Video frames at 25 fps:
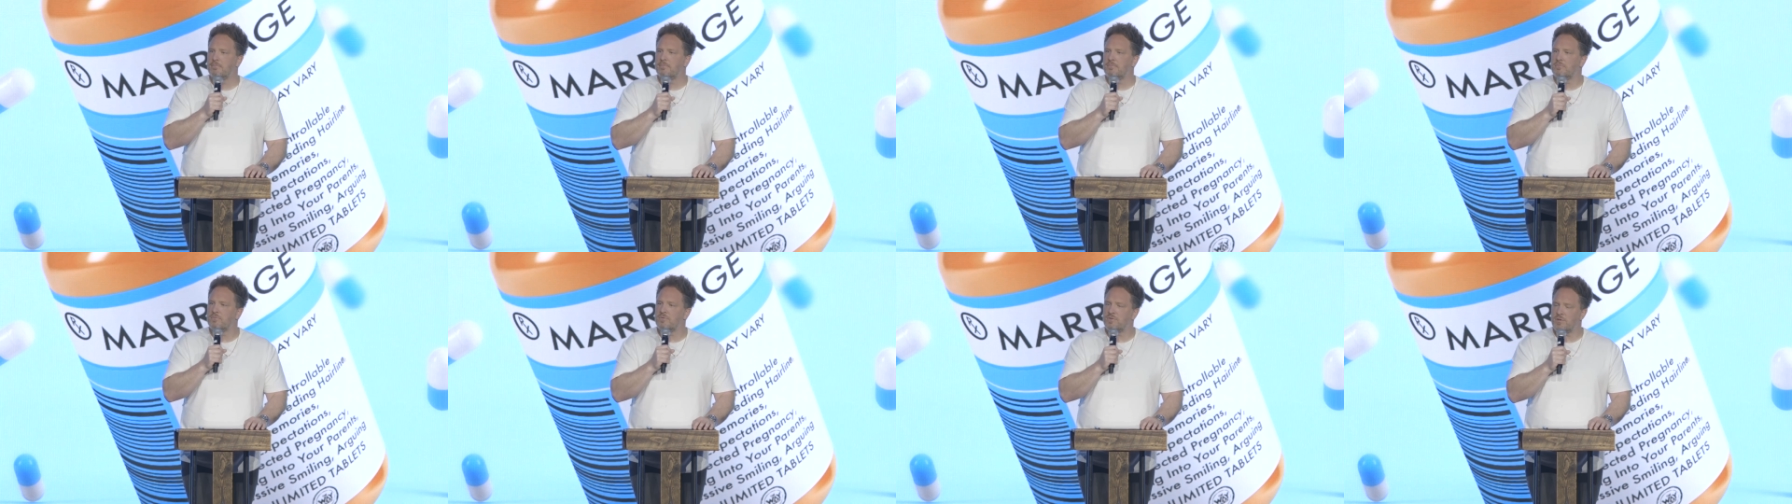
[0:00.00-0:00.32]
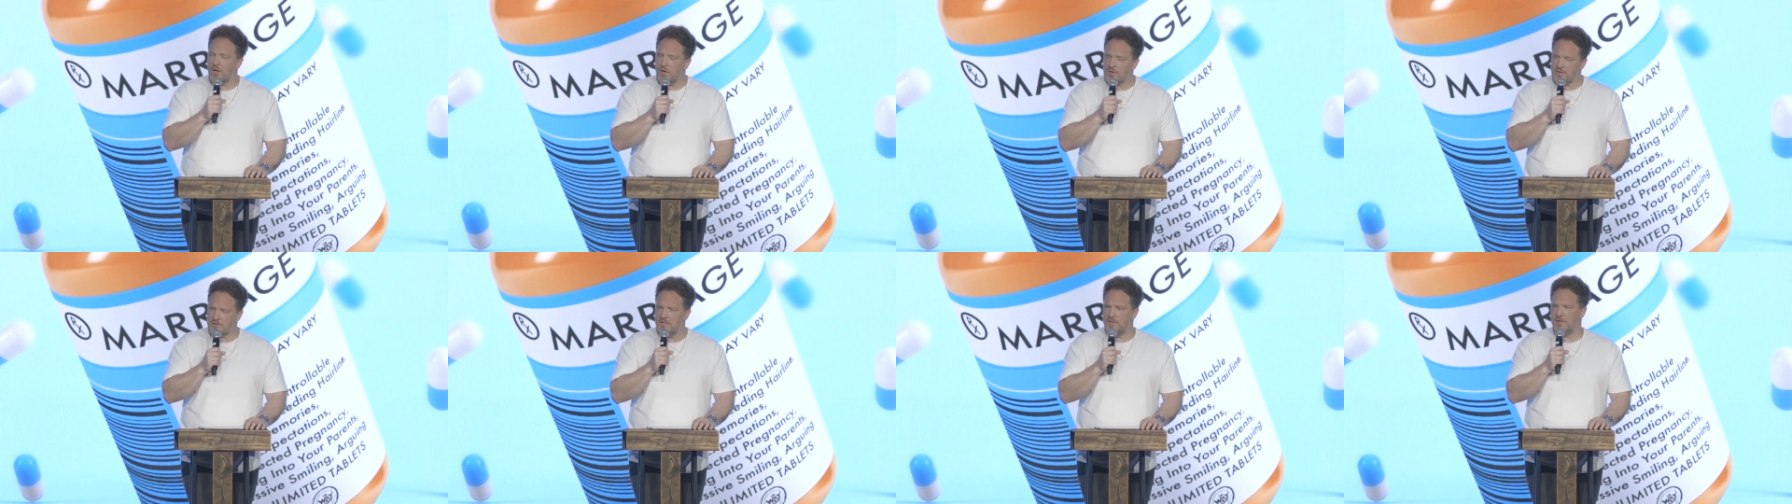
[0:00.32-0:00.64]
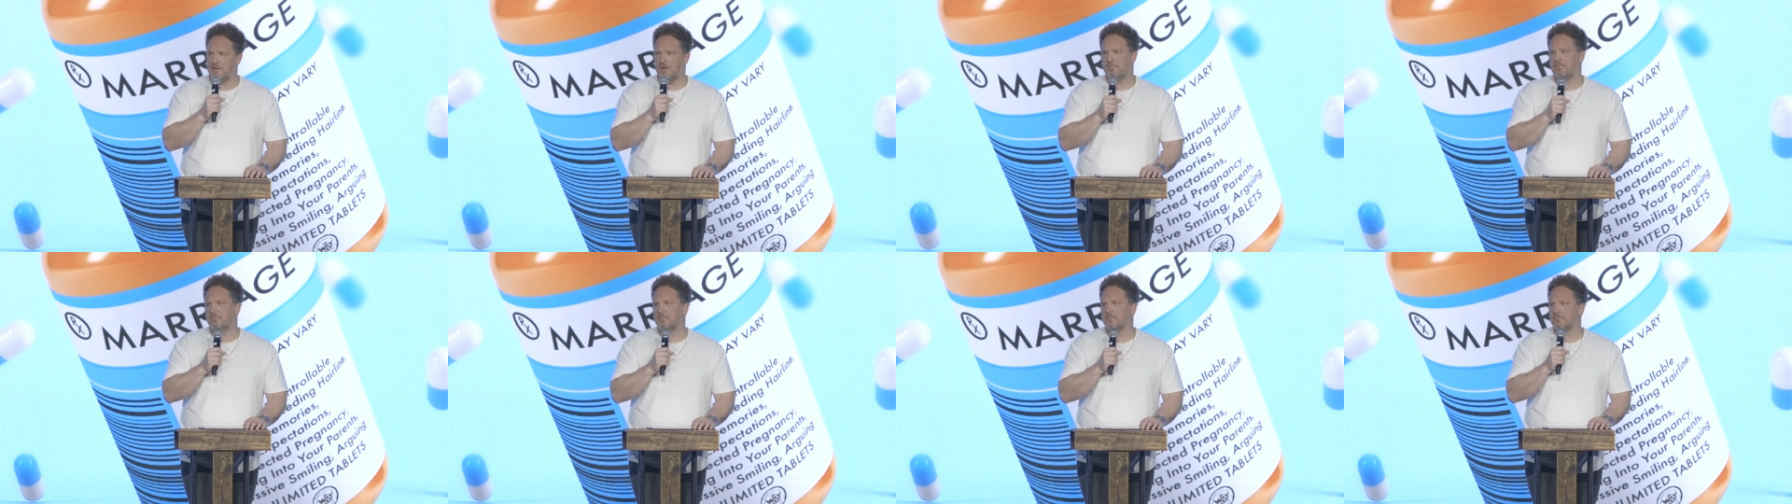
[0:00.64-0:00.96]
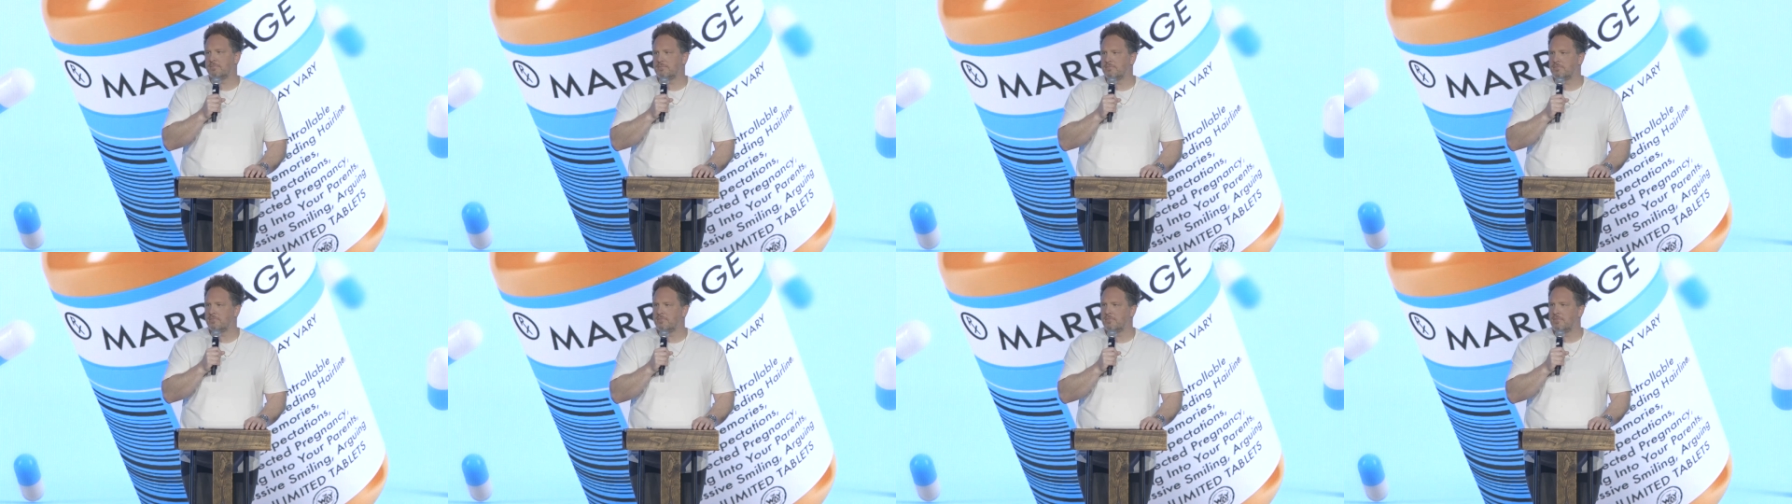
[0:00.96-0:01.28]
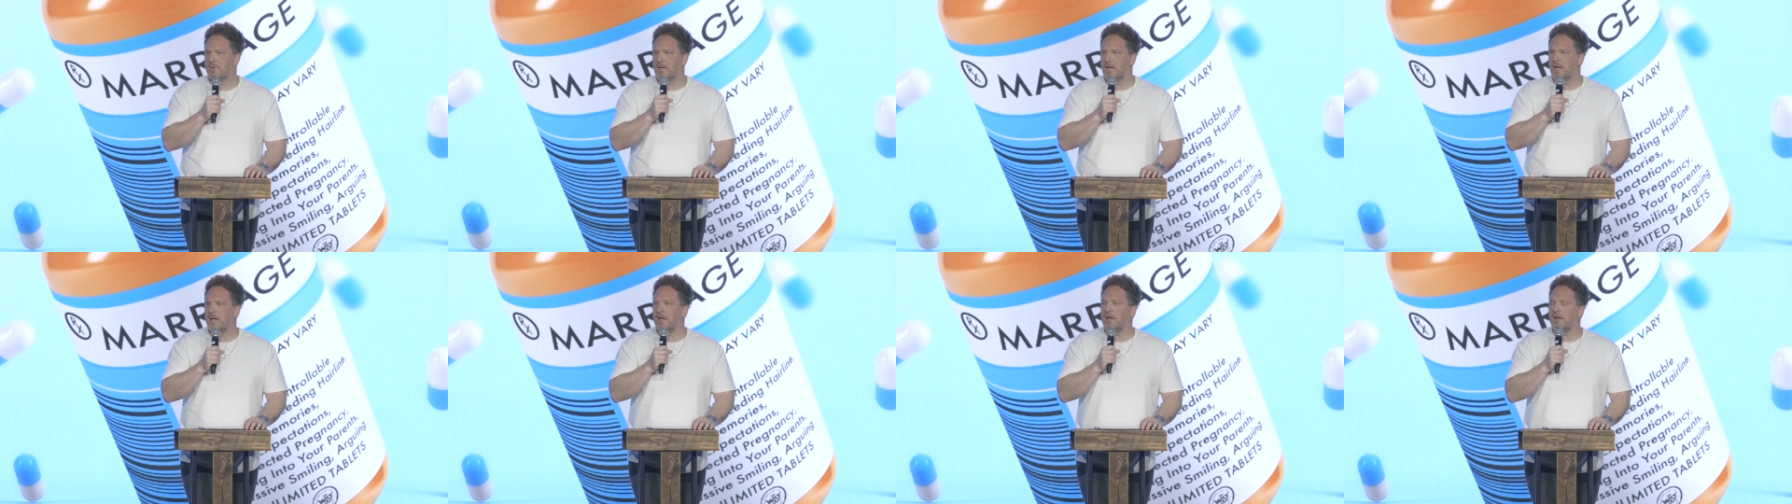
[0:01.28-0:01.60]
talk to them,
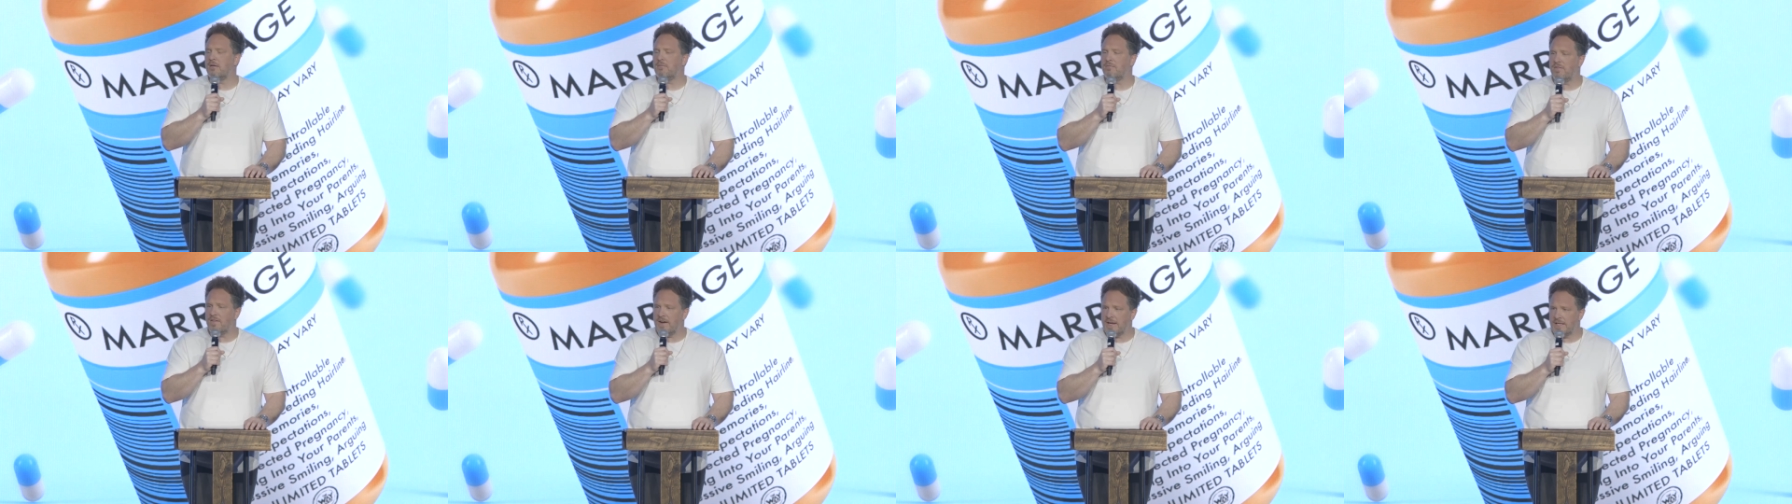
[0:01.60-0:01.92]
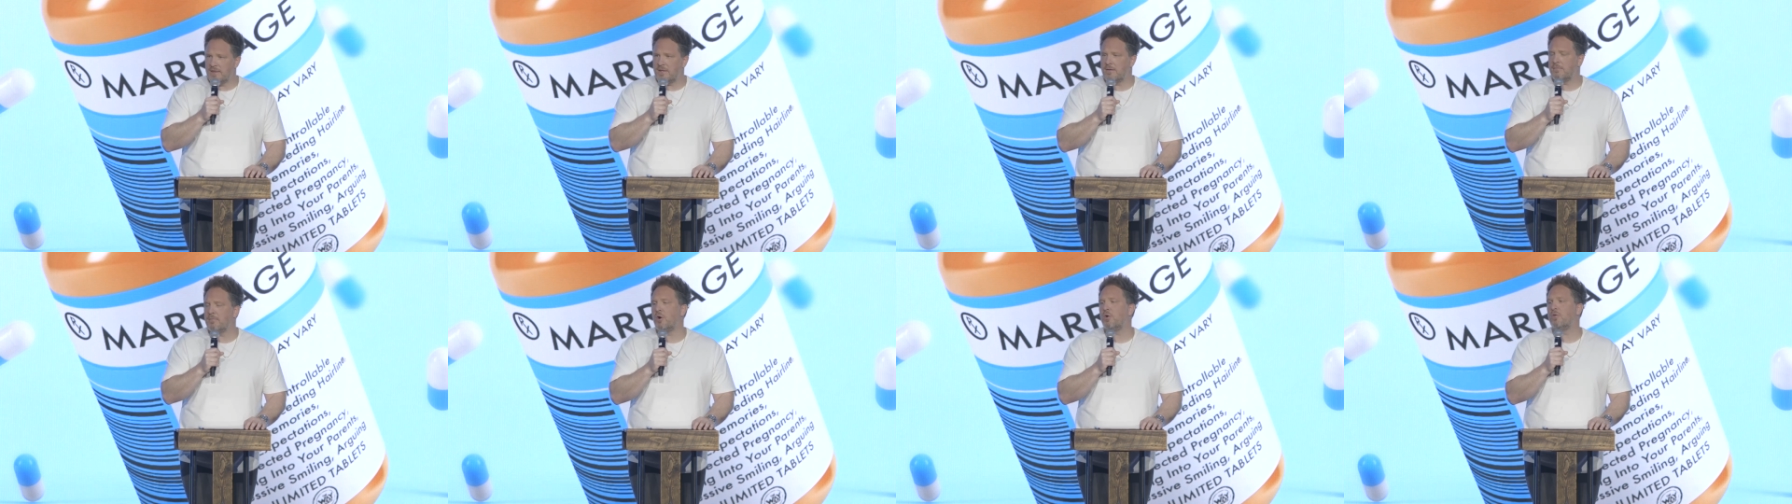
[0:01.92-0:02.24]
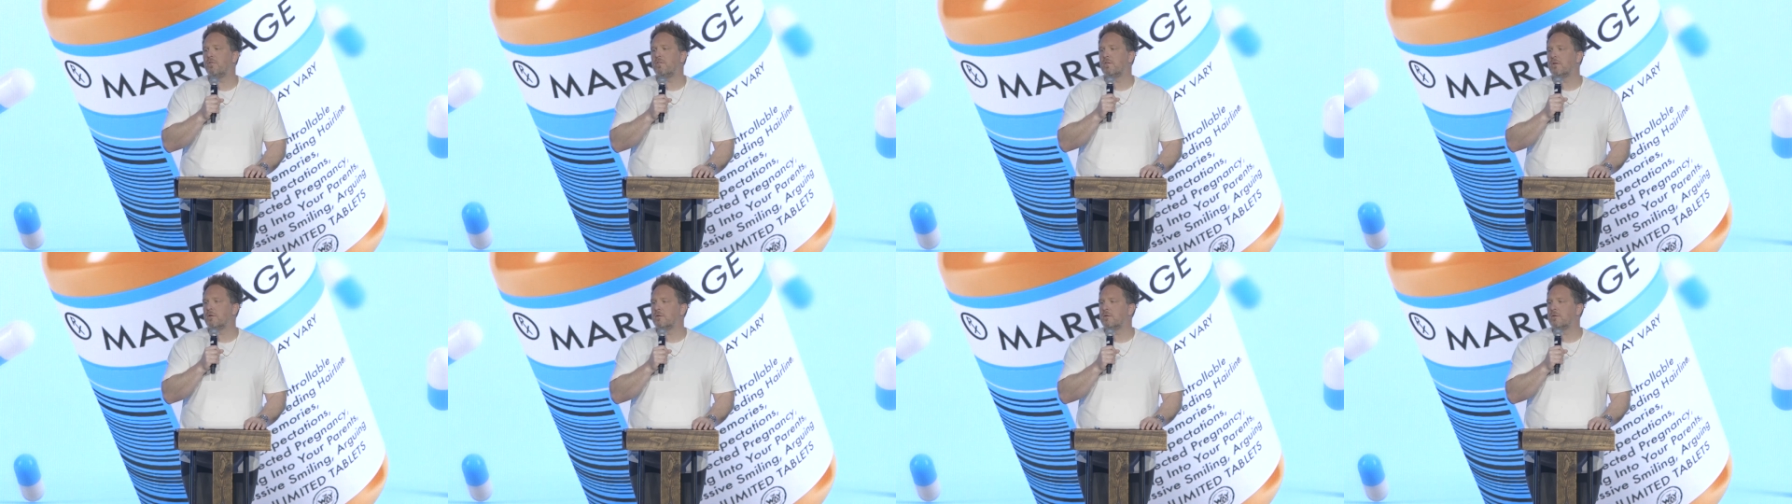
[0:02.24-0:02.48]
invite them over.